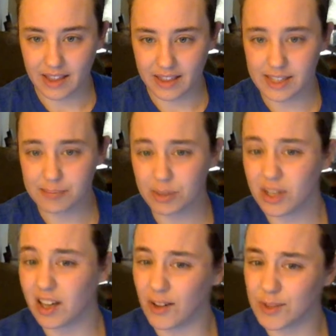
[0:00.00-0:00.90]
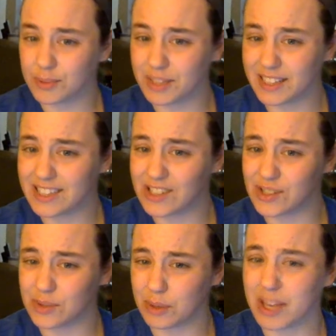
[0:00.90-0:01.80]
This book ultimately just
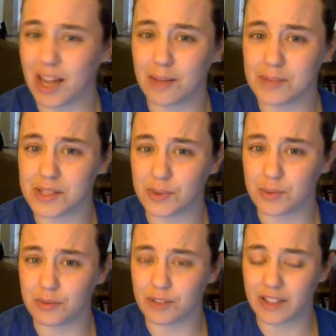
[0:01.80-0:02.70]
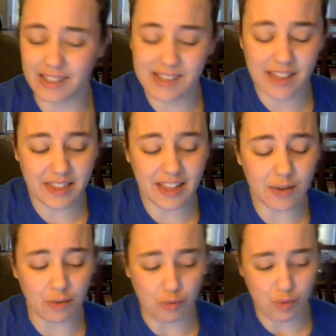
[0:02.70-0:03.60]
sort of becomes its own villain, as I think it
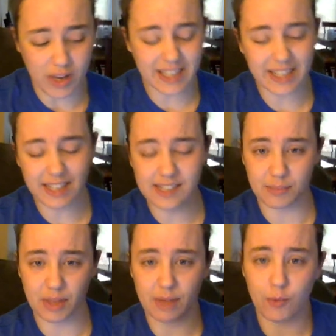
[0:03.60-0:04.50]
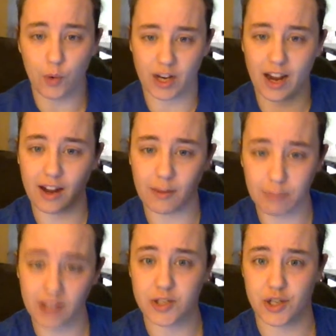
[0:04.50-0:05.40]
really needed something more to kind of
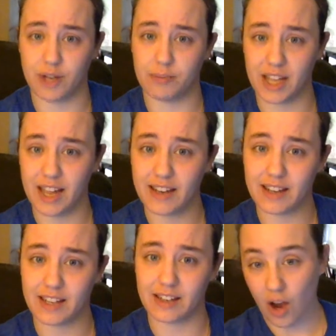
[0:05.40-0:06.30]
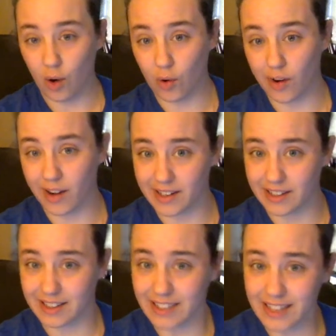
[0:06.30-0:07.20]
punch up the ending, or at
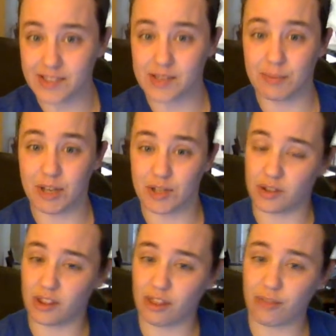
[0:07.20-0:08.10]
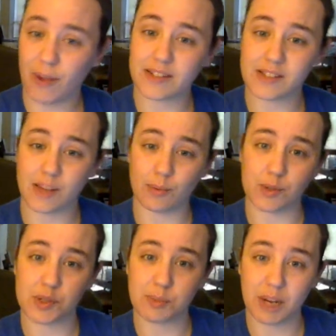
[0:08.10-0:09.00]
least make sure that the threads that were
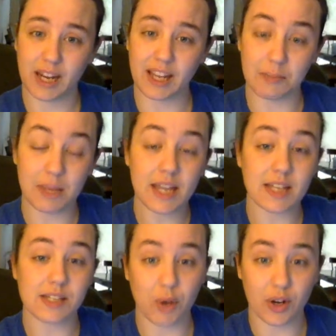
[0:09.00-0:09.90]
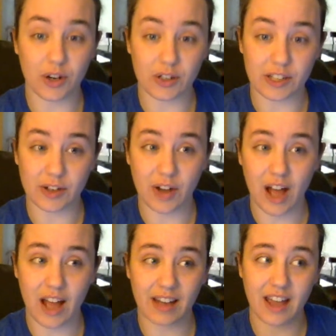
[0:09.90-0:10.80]
spinning and being spun earlier
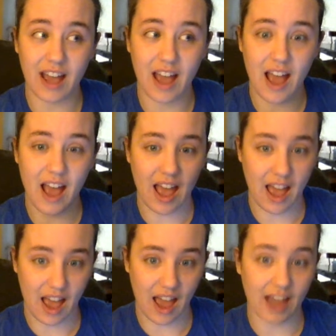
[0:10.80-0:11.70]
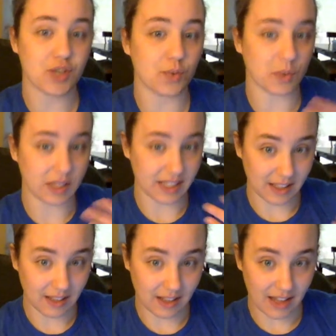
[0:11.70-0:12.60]
on actually
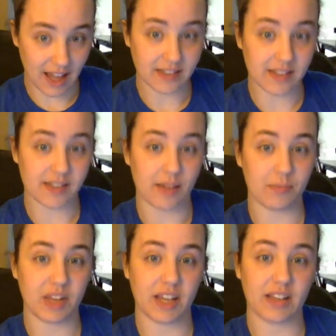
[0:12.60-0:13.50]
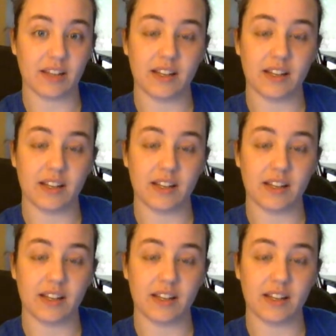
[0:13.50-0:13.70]
led to something.